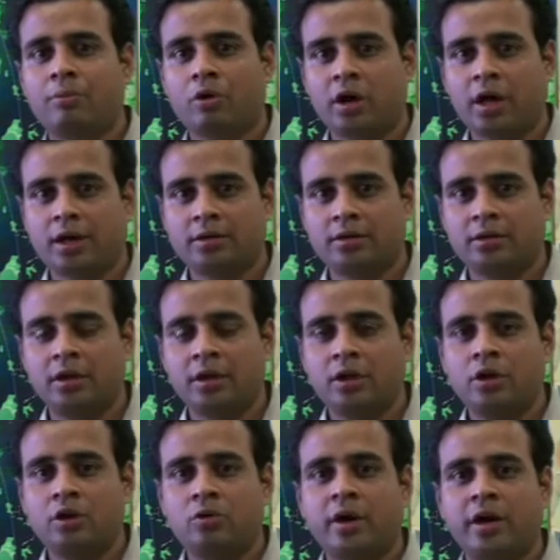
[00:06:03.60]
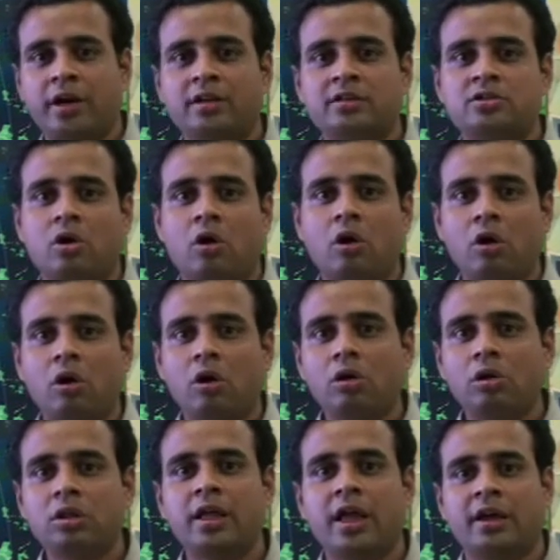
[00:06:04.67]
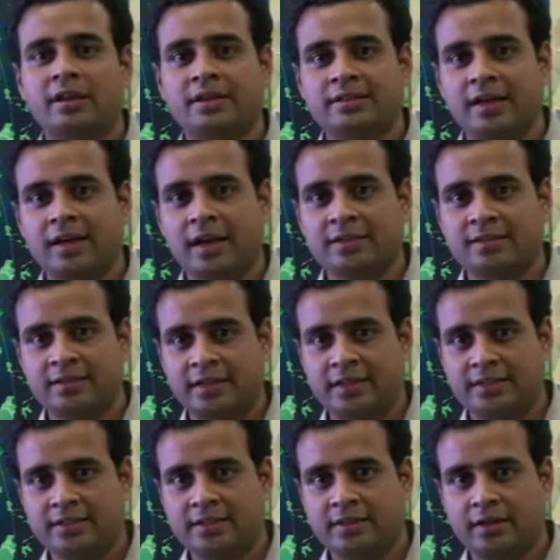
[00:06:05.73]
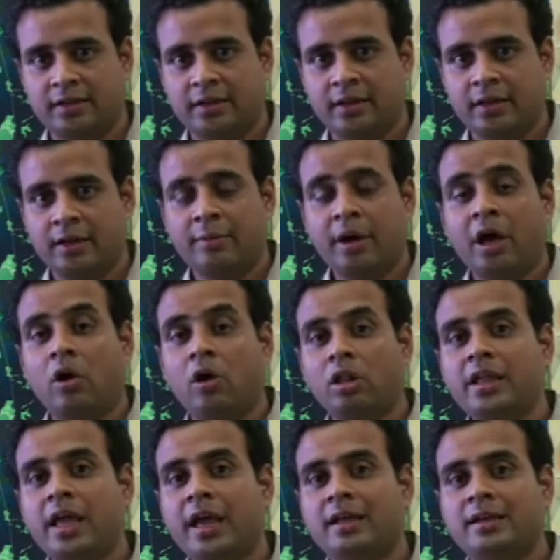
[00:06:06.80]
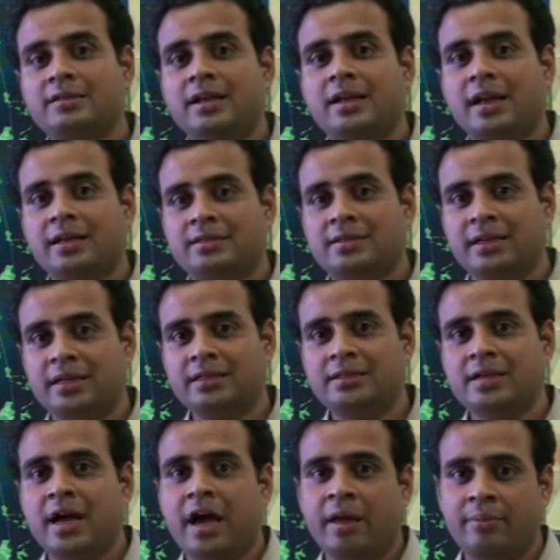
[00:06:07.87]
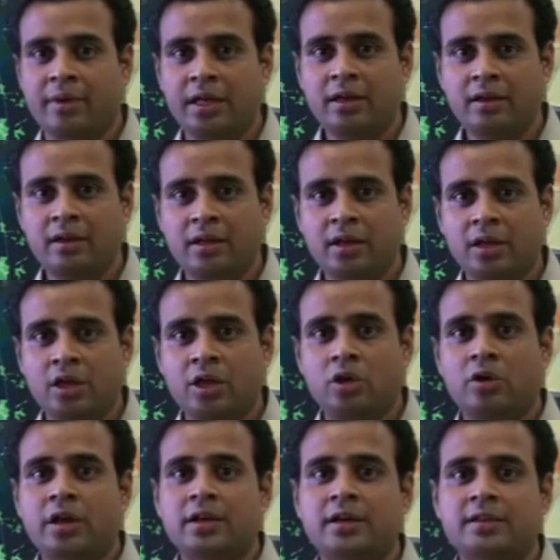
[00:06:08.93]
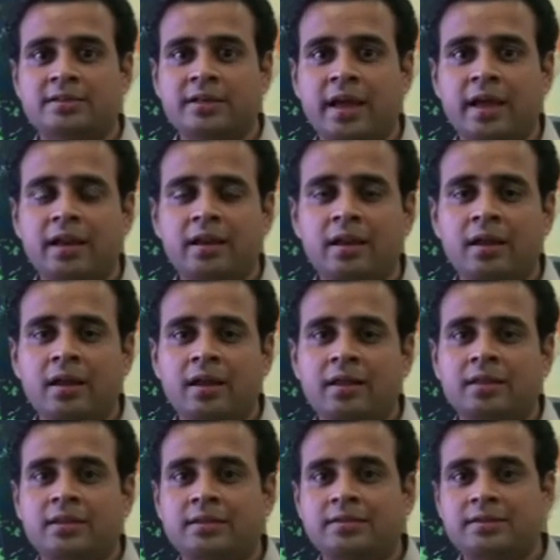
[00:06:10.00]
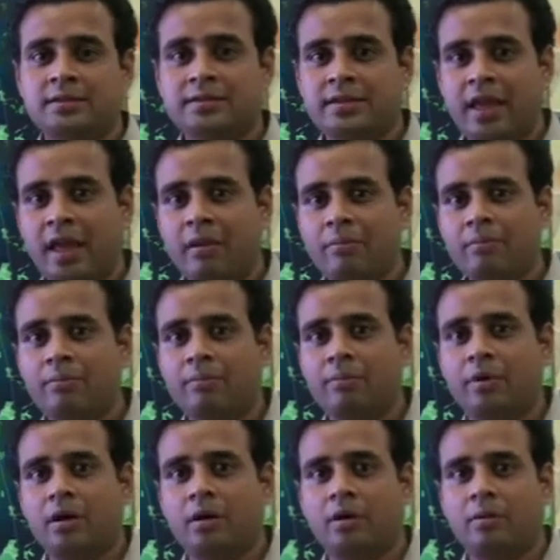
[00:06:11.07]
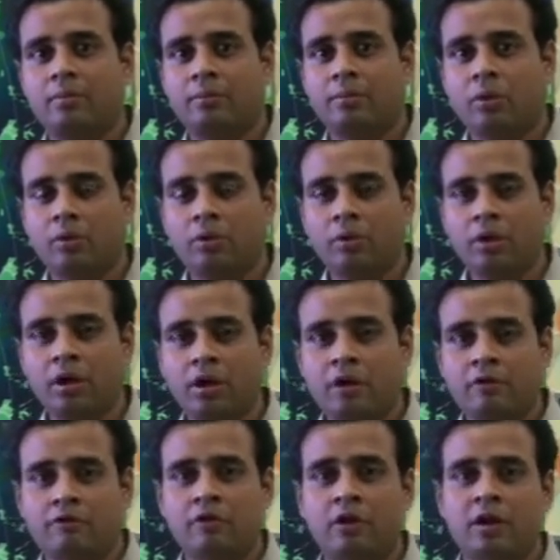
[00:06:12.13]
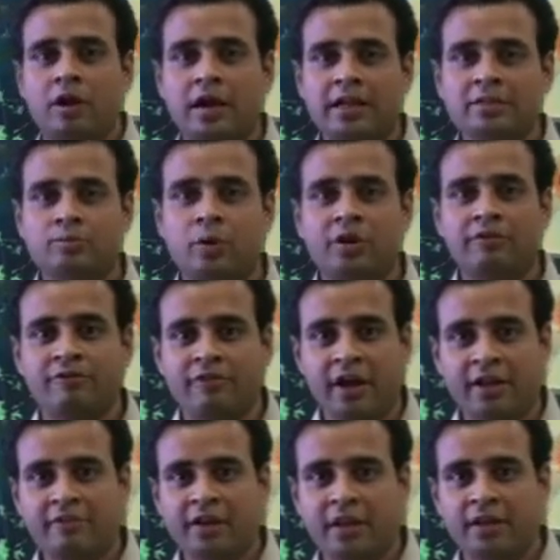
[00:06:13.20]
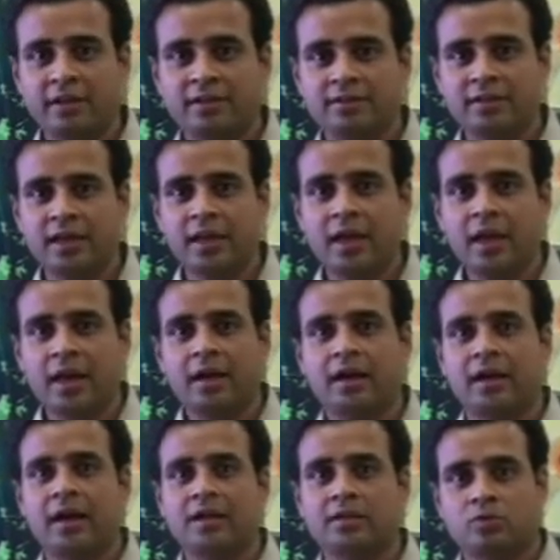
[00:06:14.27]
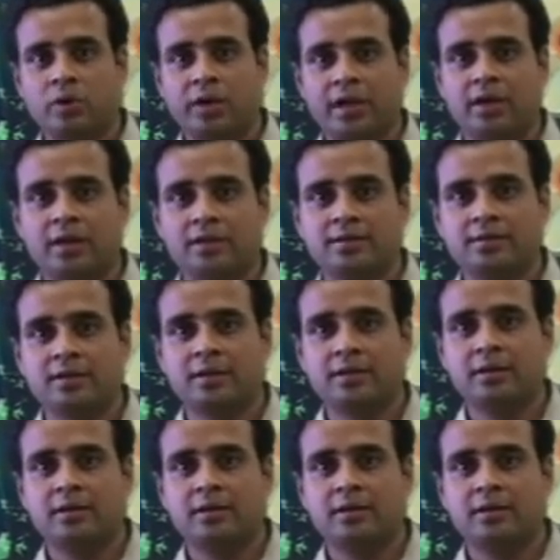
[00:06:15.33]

product to address all the accuracy class needs. By all the accuracy class needs, I mean you can design the same board for class 0.5 accuracy and class 1 accuracy.